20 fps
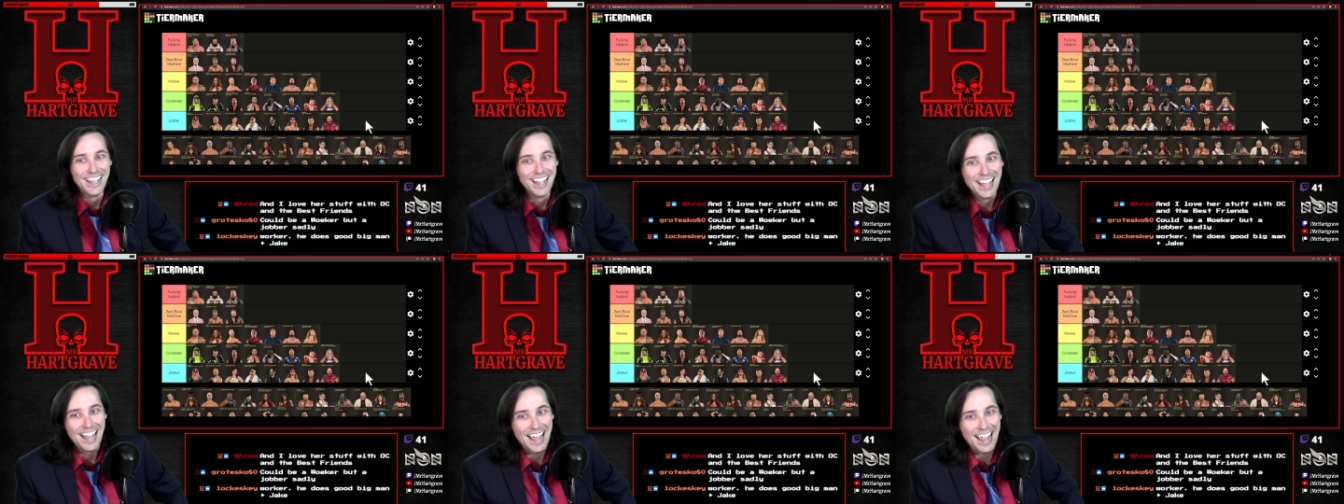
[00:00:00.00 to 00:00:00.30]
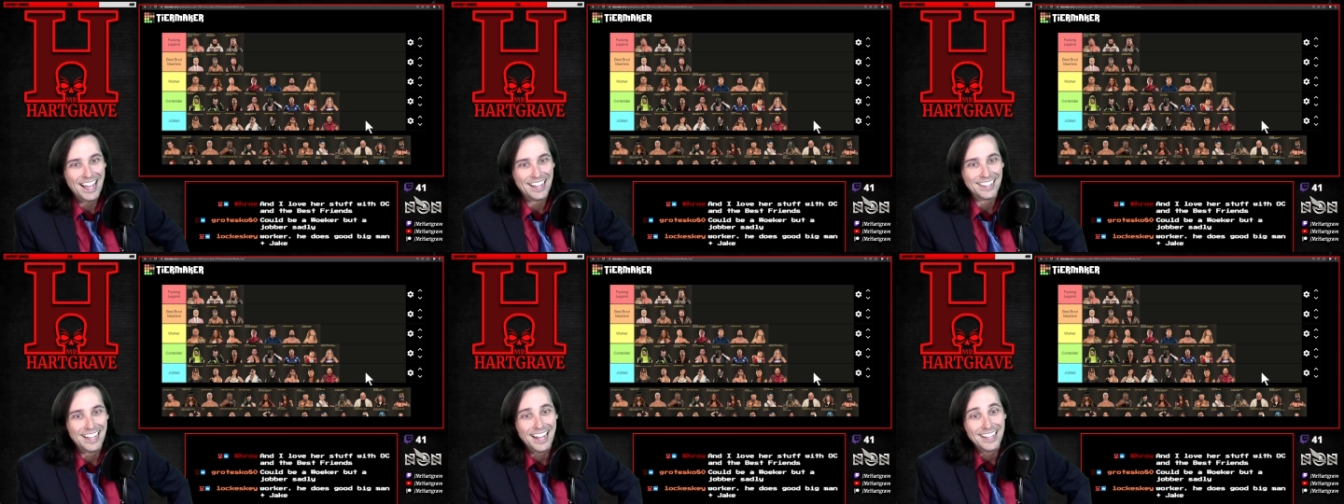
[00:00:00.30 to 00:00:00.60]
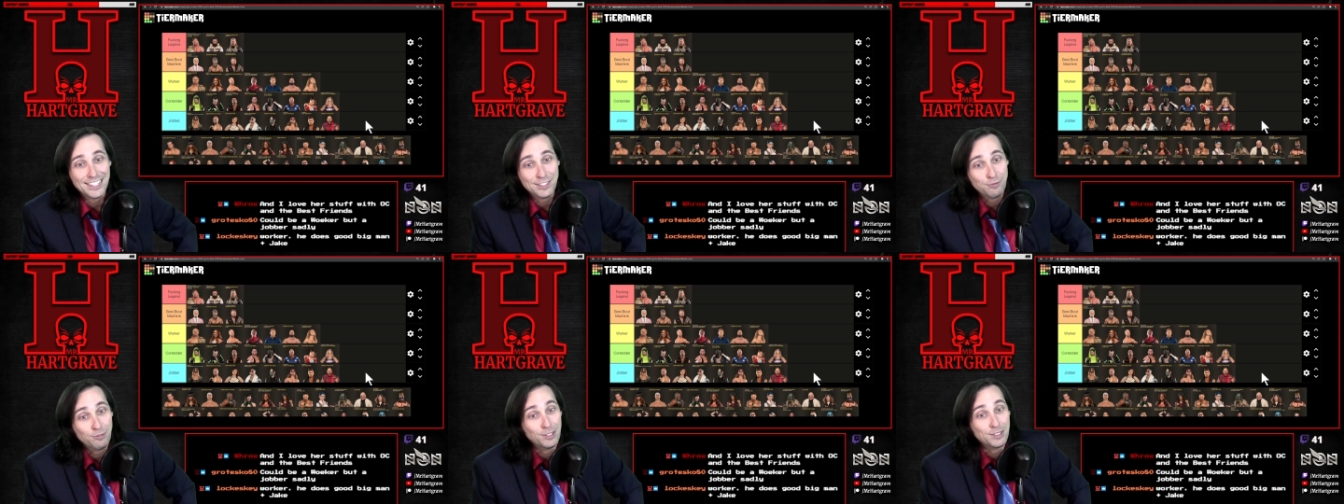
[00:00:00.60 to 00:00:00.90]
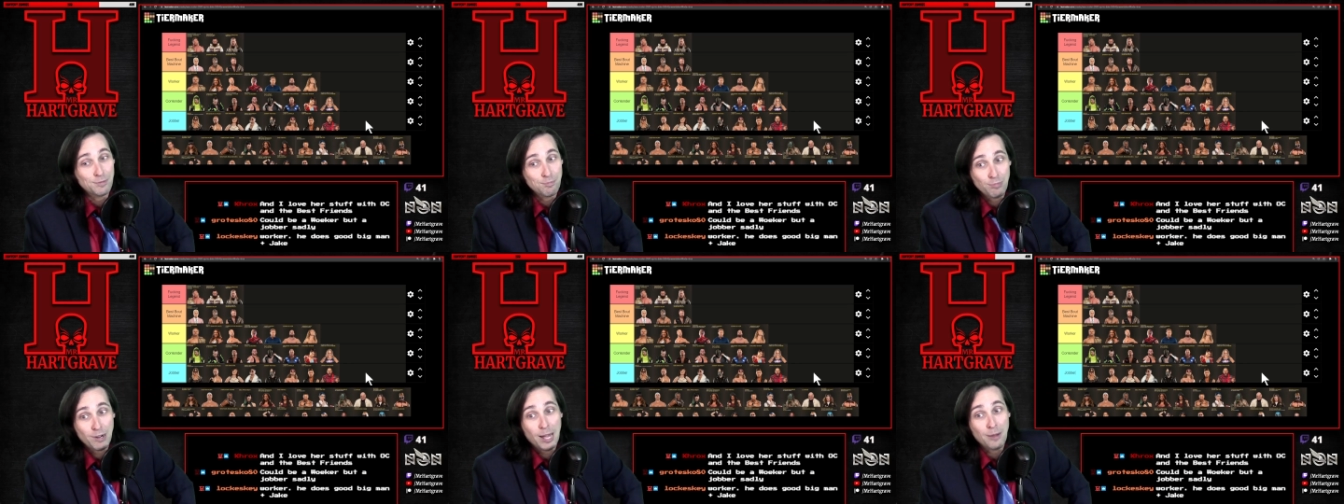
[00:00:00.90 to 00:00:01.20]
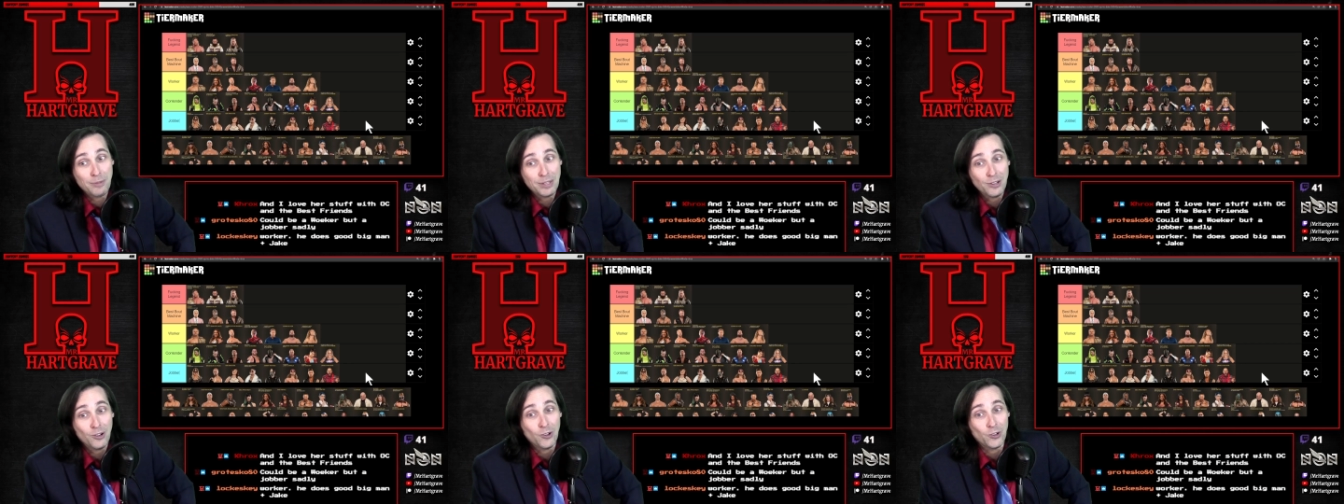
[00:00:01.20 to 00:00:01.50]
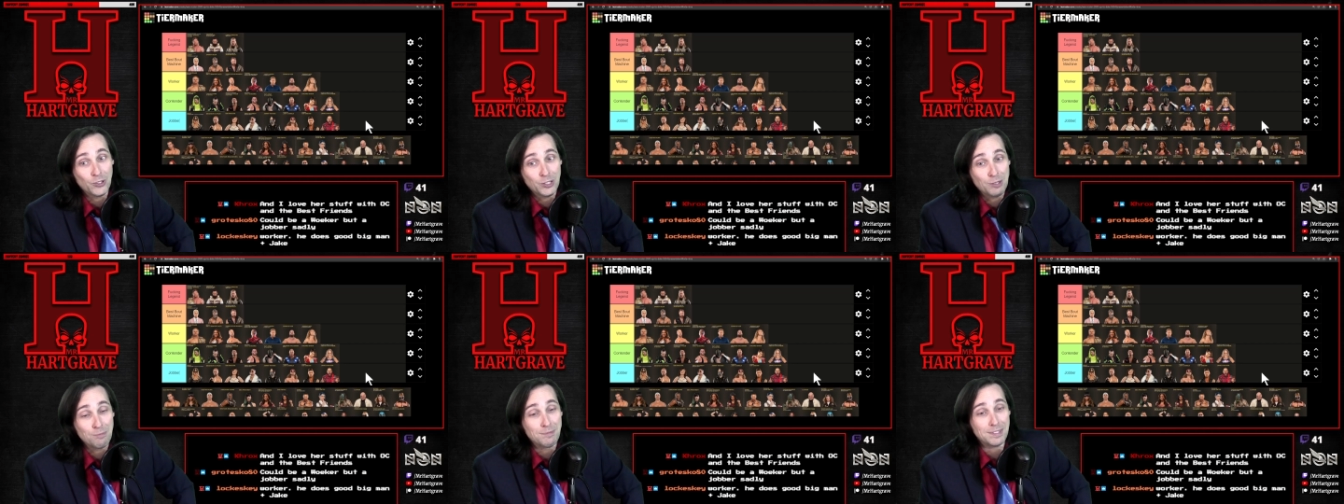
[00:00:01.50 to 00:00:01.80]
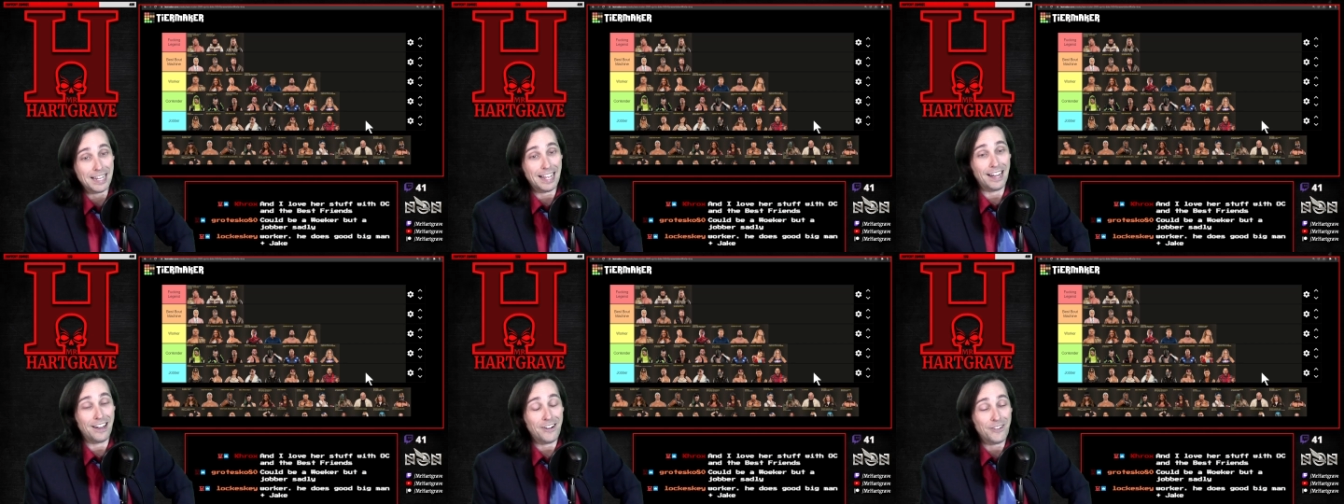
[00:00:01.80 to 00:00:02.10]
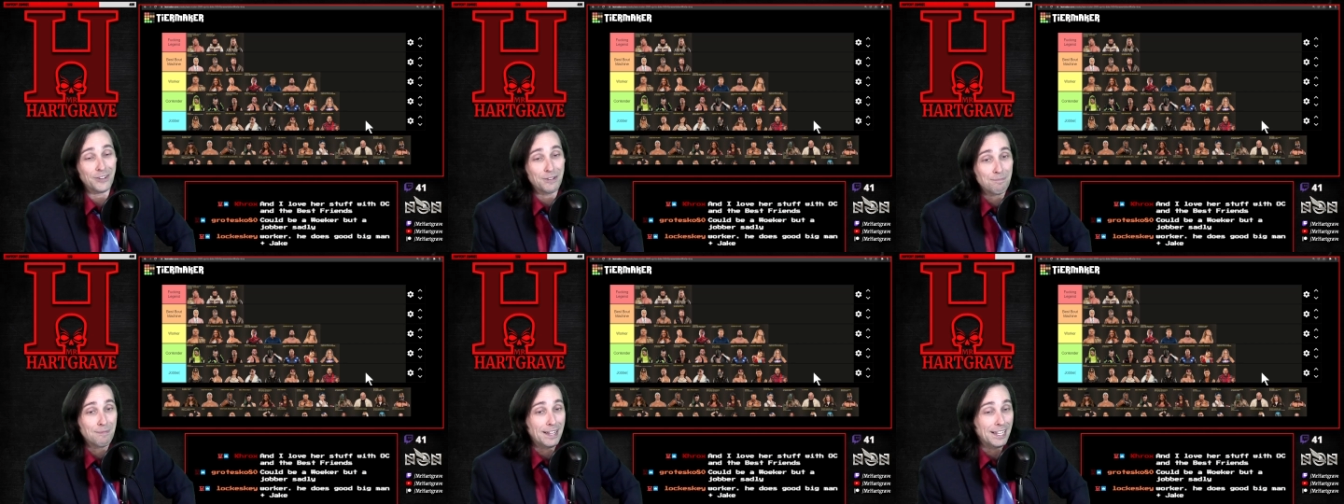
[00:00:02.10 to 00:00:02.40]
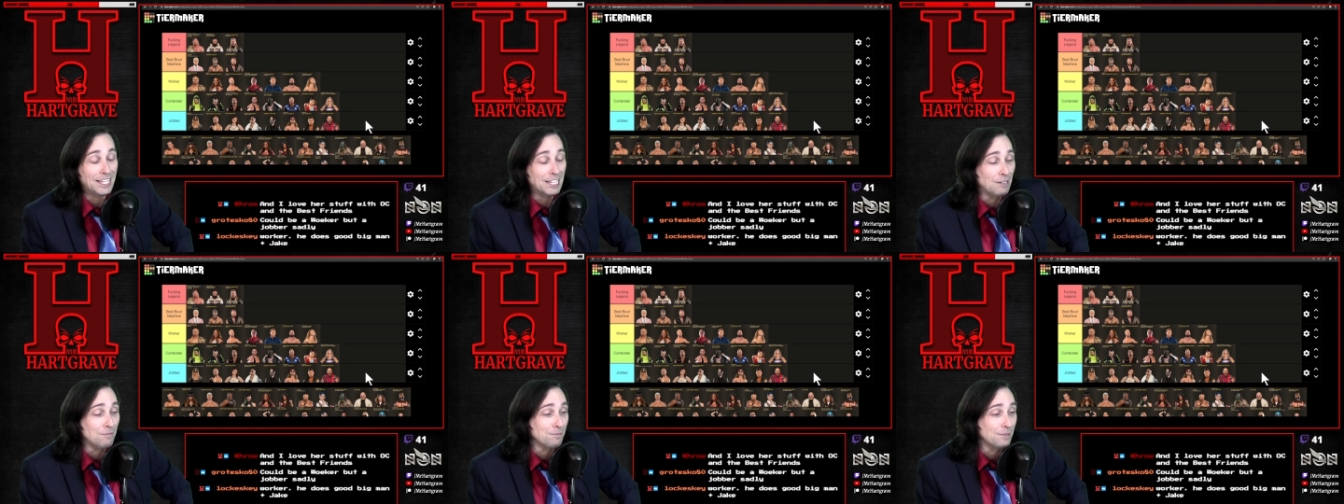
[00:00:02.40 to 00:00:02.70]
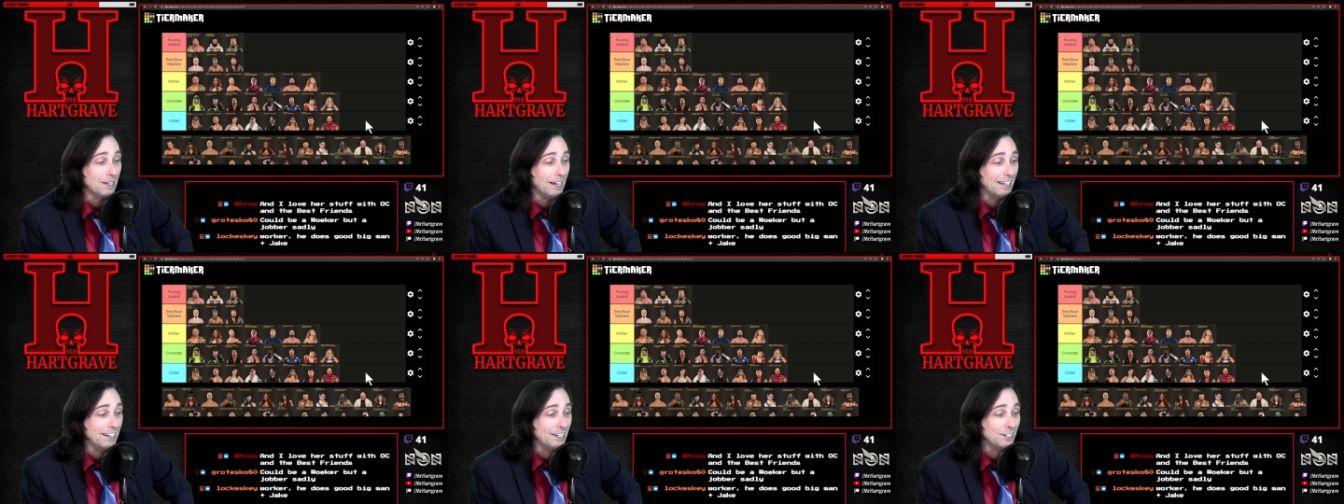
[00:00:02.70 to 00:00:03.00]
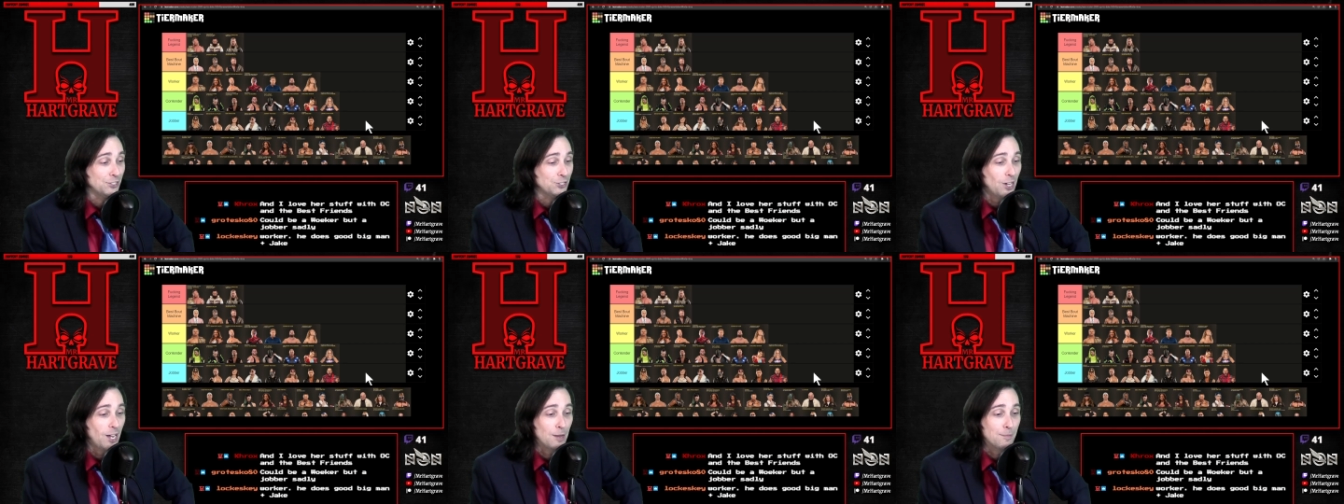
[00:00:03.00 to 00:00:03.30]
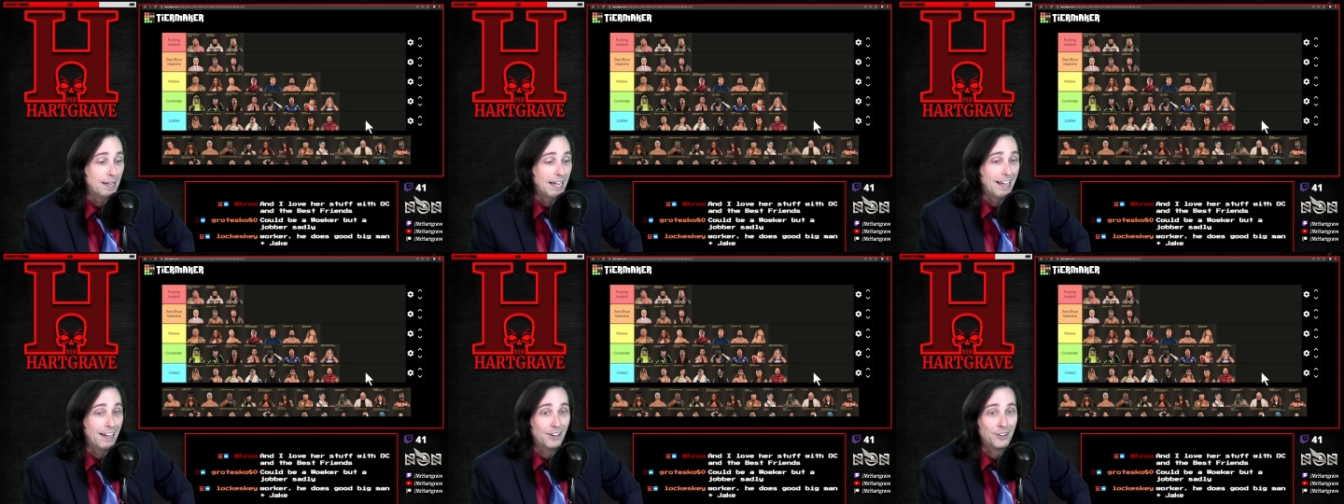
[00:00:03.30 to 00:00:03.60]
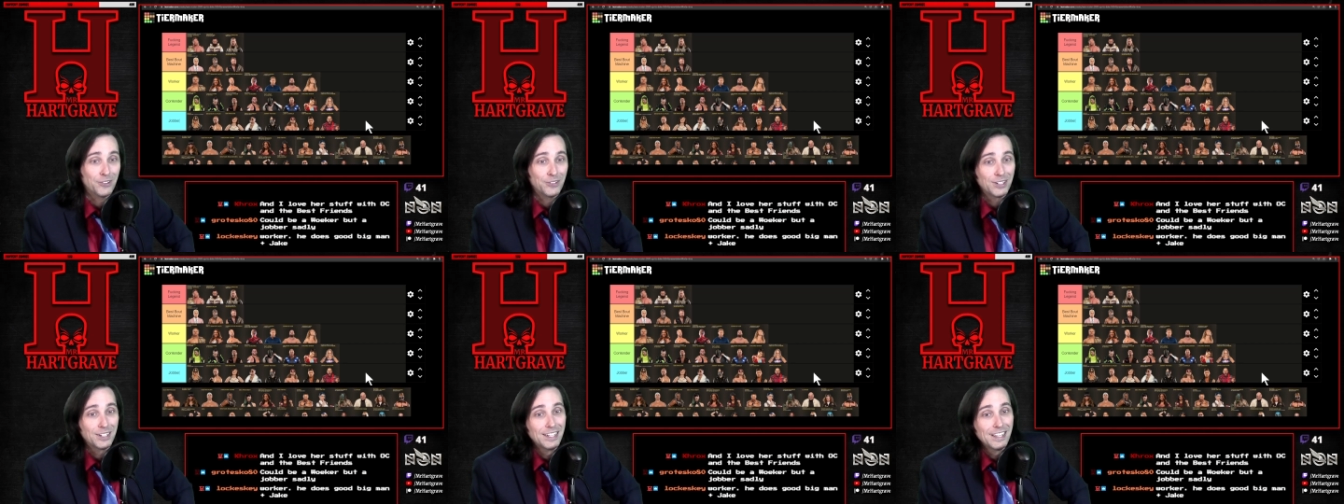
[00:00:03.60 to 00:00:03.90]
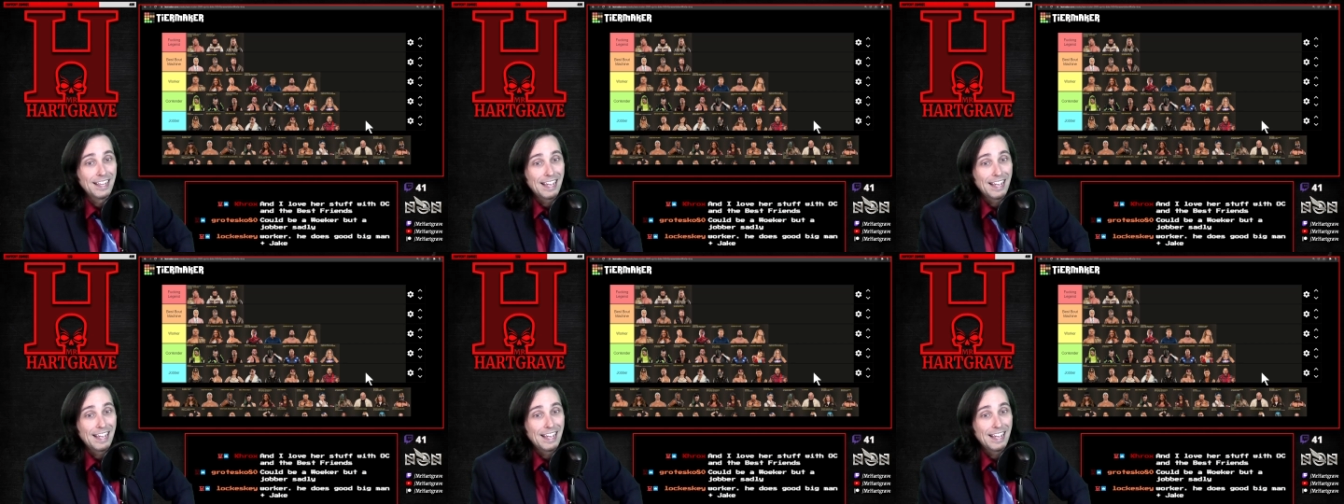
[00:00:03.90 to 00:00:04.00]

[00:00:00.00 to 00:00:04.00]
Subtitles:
And that's what's probably holding him down and making him kind of job out.